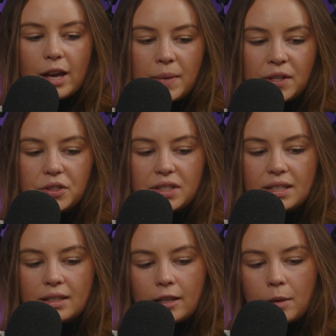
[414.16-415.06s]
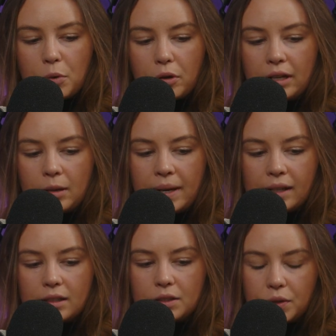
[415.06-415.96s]
interested in that point
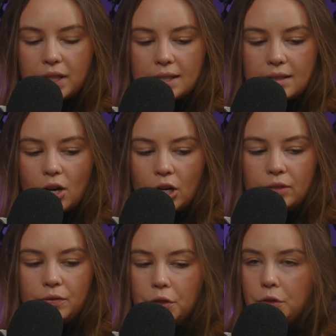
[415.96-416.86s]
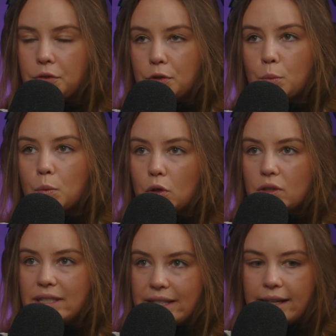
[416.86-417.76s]
about Israelis' current views
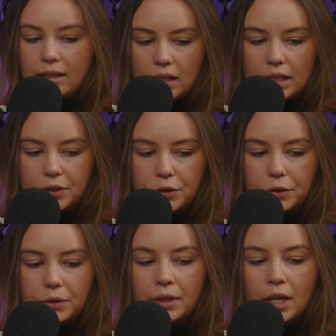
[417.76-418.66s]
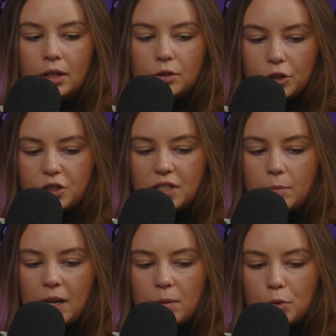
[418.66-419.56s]
towards Netanyahu, not just the
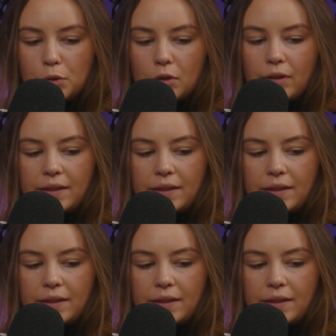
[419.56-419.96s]
people around